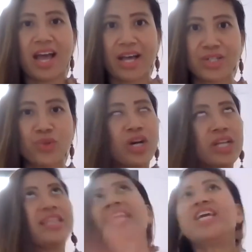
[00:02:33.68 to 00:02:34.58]
as you
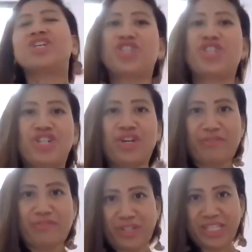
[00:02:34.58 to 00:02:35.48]
unleash your
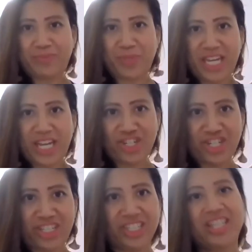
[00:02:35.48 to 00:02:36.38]
fullest
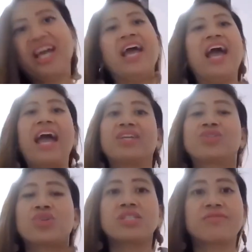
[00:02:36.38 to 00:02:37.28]
potential and
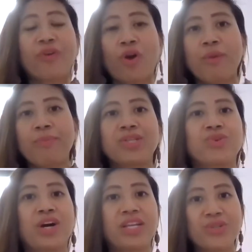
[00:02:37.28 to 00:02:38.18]
transform
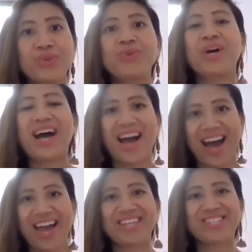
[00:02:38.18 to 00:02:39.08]
into a new,
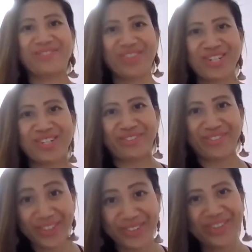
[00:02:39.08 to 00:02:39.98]
highest version of
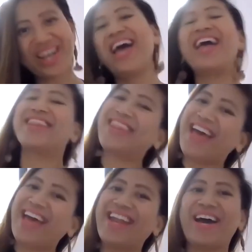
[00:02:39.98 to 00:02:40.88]
you,
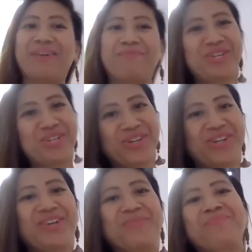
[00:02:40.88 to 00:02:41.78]
then I'm
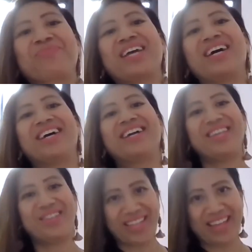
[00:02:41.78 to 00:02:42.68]
sure
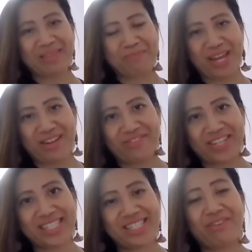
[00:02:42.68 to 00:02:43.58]
you'll get the
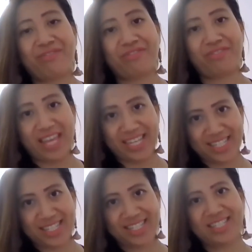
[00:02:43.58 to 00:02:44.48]
benefits of
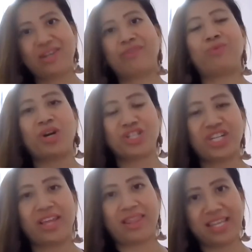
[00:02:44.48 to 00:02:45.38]
this, of
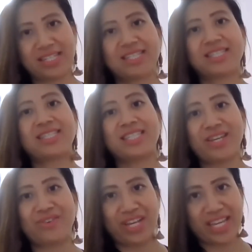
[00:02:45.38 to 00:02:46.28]
watching this
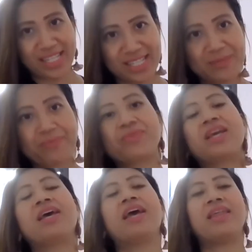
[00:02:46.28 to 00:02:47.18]
series
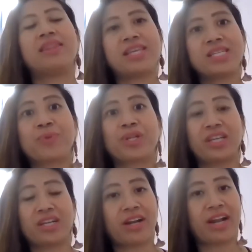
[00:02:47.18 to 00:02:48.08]
in this
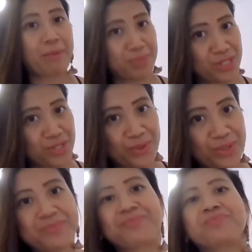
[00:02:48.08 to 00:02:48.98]
particular episode.